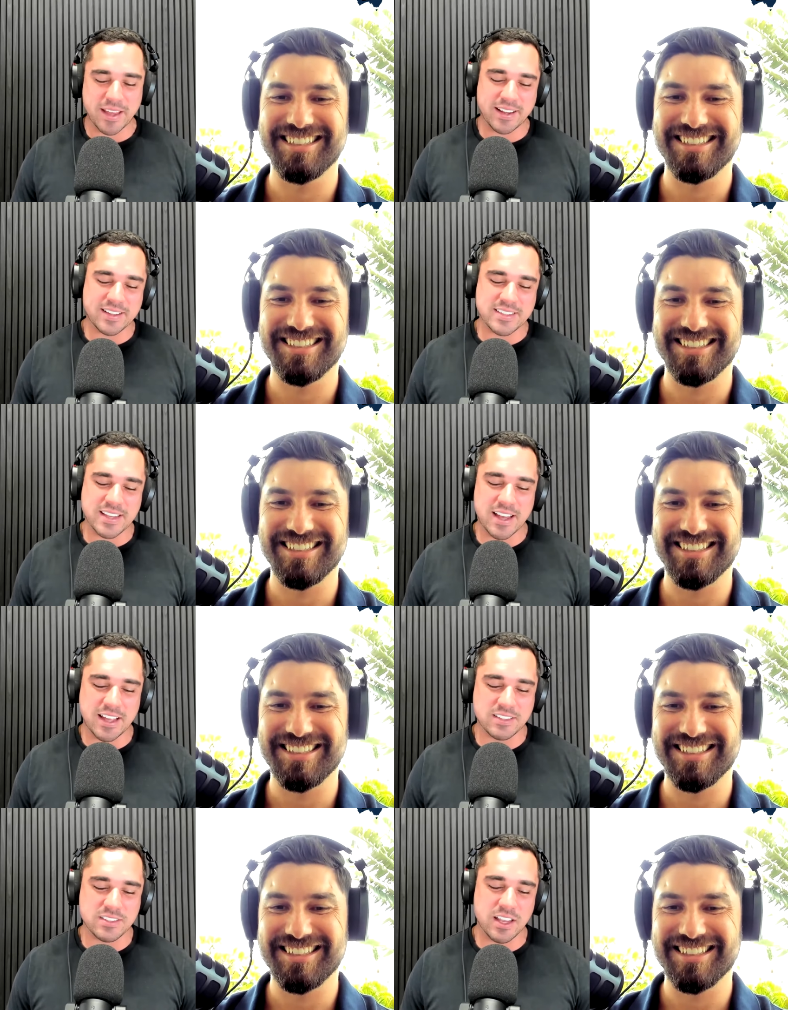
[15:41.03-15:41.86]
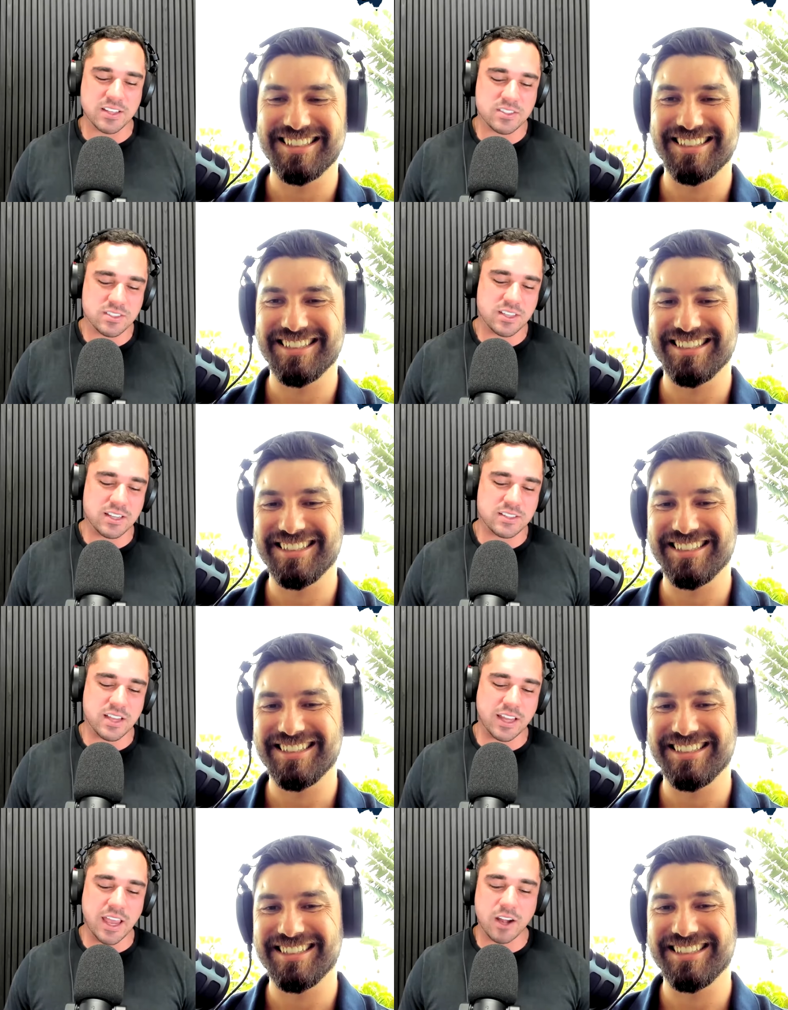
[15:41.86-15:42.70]
Speaker 1: It's uh it's it's it's
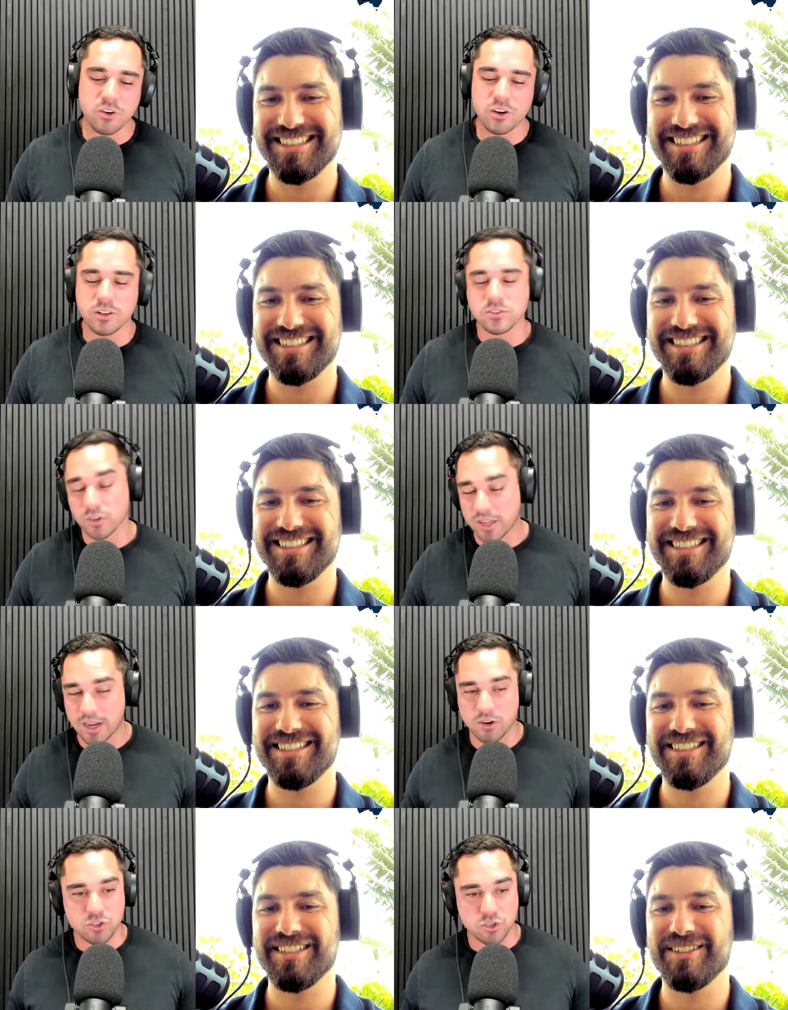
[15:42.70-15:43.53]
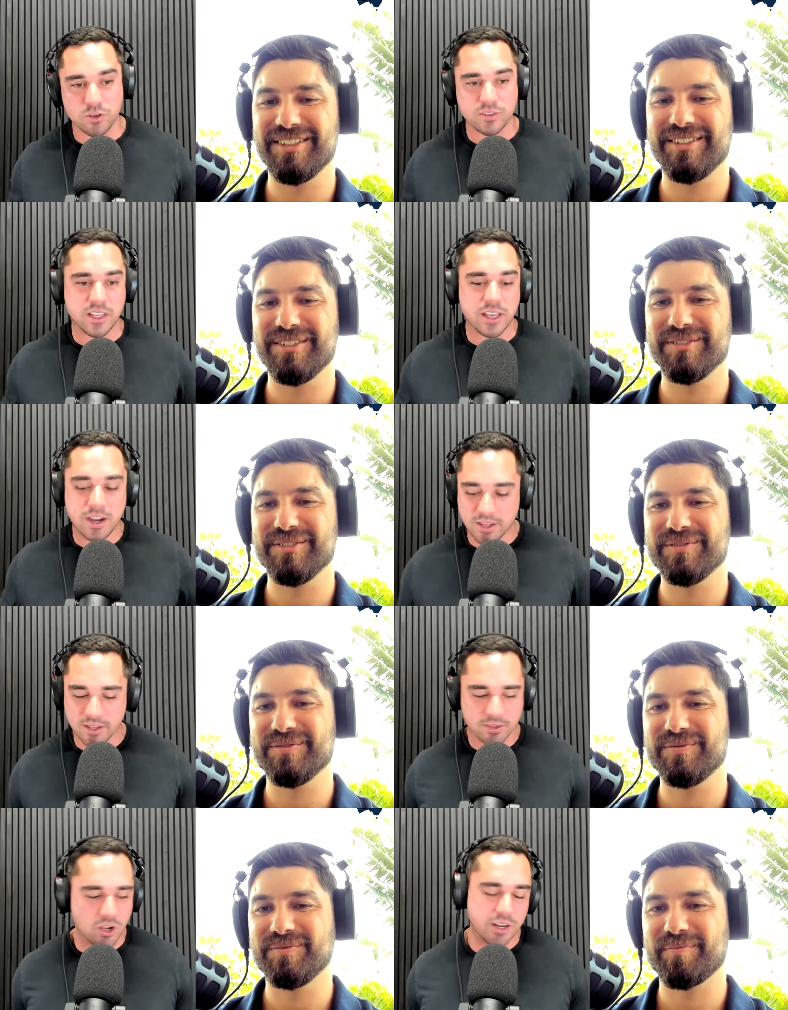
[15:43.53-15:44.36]
a counter it's not counterintuitive, it's
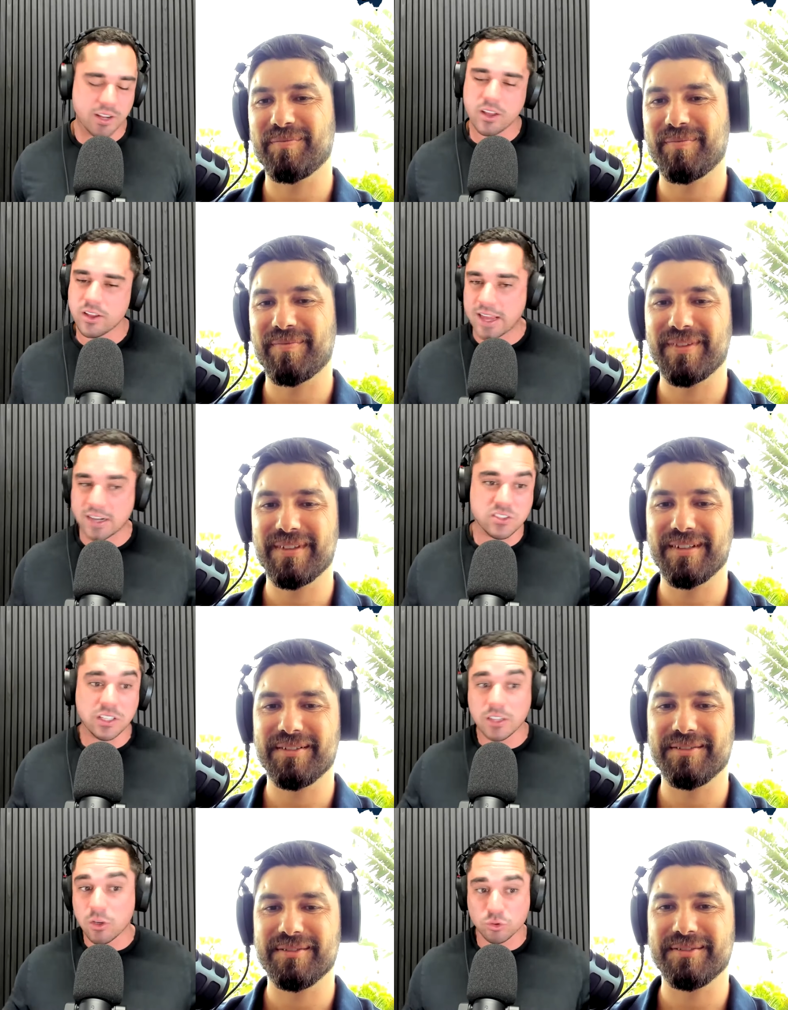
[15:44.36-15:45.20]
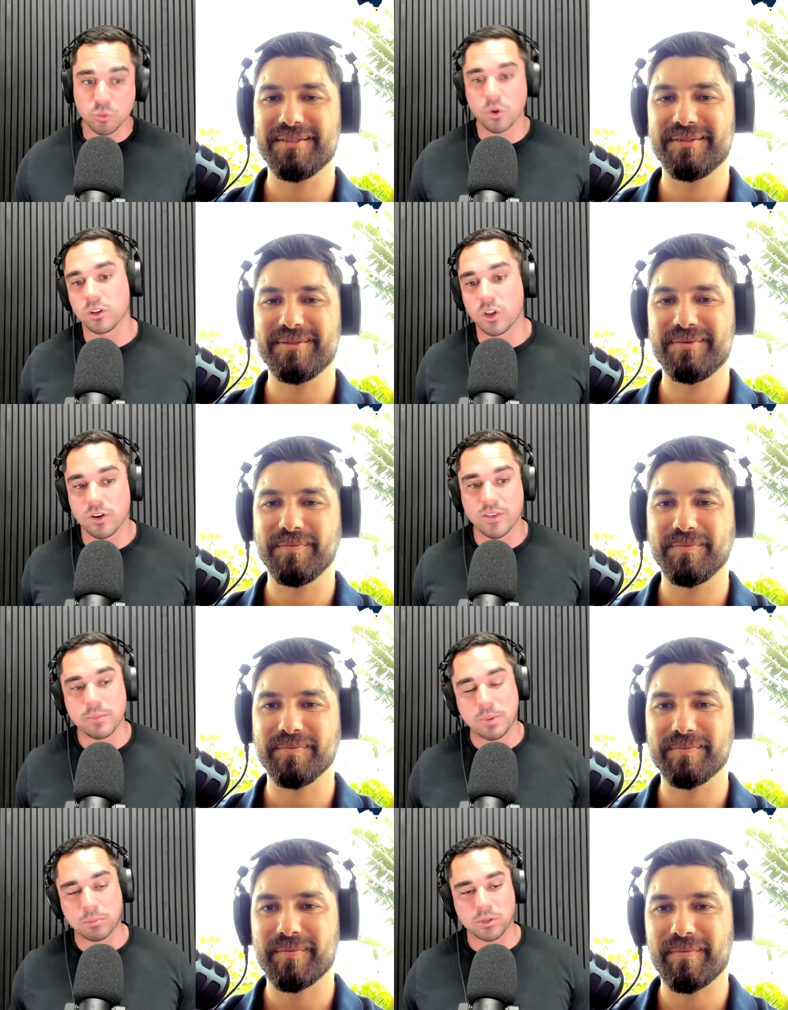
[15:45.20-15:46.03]
counter kind of counter cyclical to what a lot of other
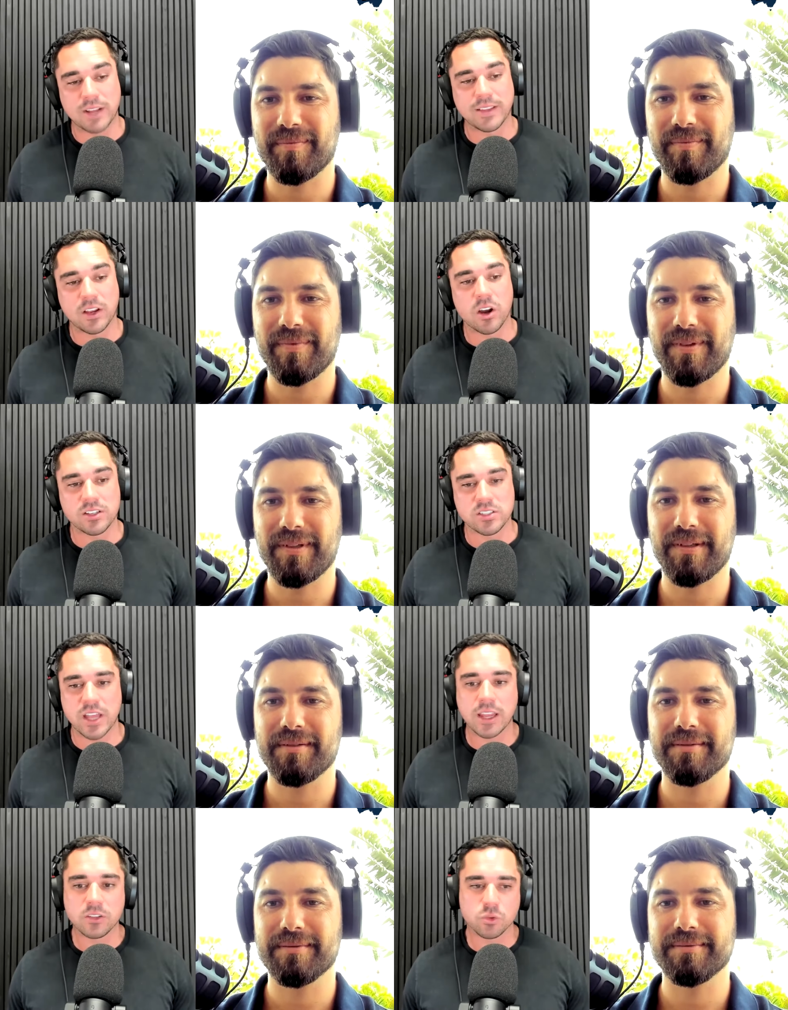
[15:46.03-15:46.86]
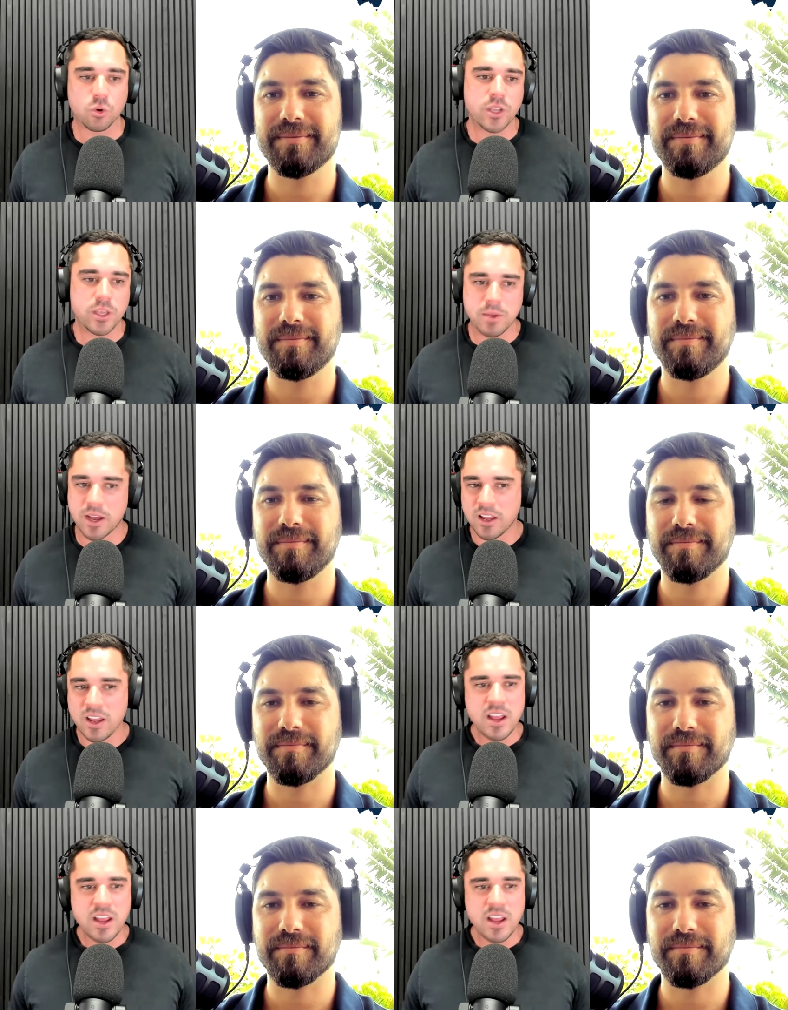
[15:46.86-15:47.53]
people are out there kind of saying and talking about.